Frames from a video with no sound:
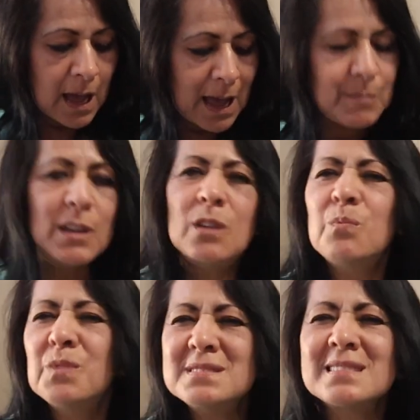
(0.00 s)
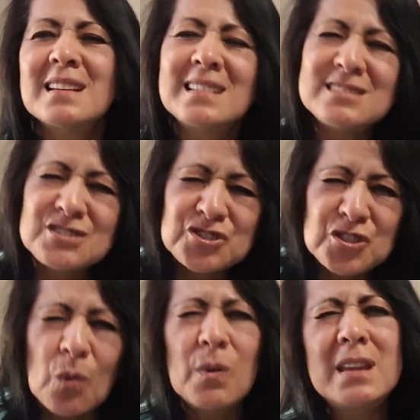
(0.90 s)
I mean, it was
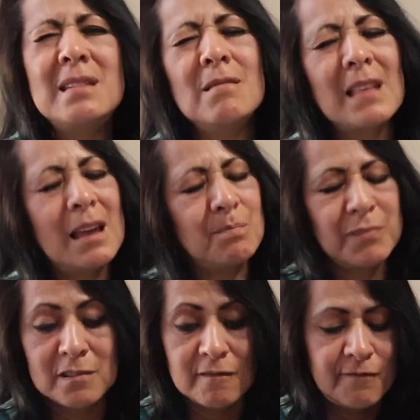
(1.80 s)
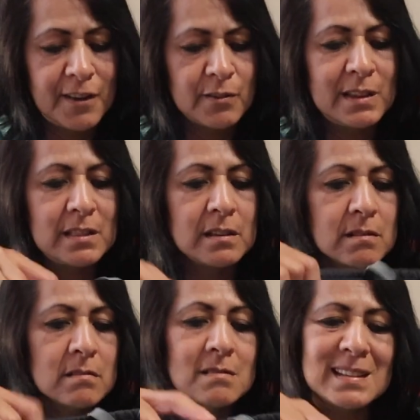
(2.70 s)
showing but very
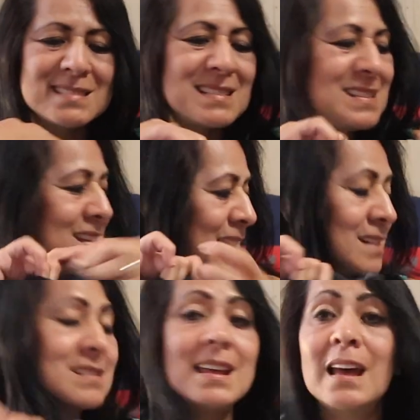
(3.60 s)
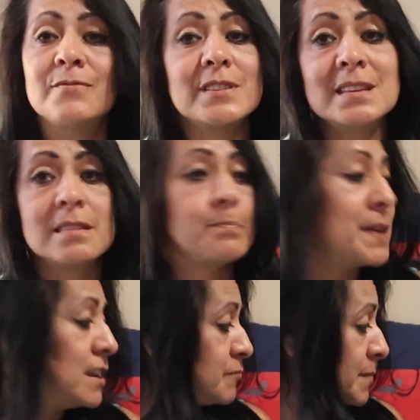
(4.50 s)
little. And I said, no, I'm going to have to hit the
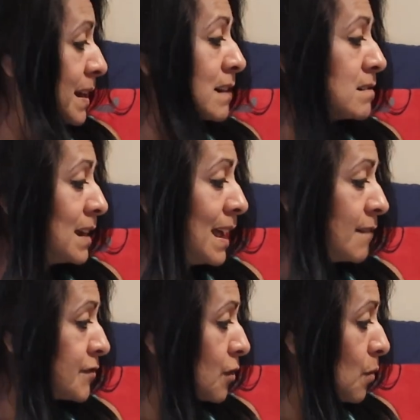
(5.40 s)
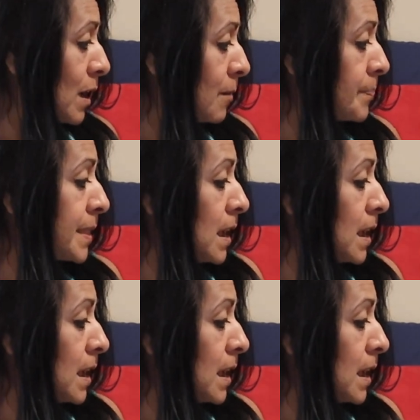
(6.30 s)
pavement. I'm going to have to go out.